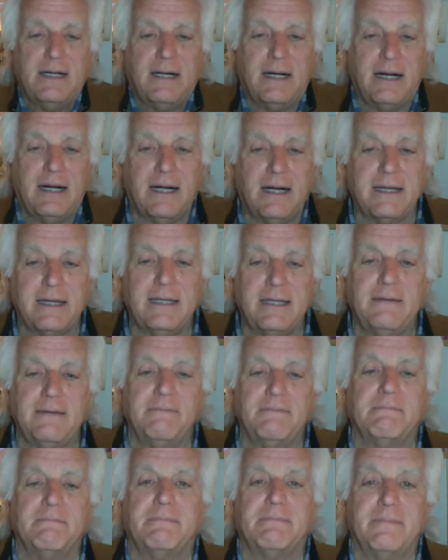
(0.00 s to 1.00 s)
on it
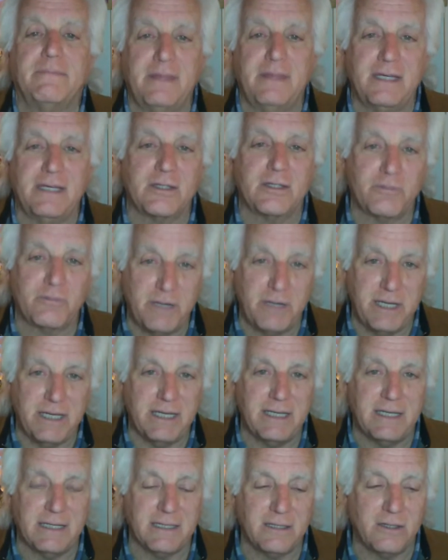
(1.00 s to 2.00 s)
this
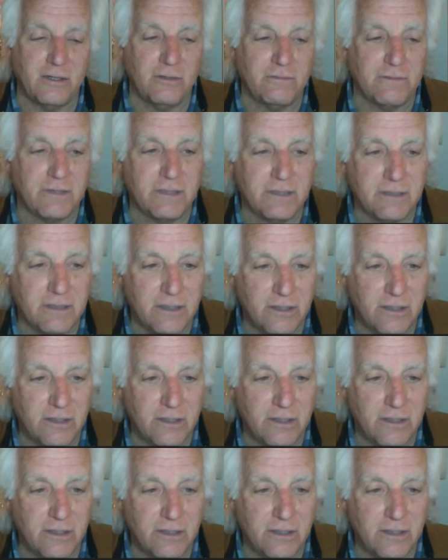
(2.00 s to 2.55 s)
week and over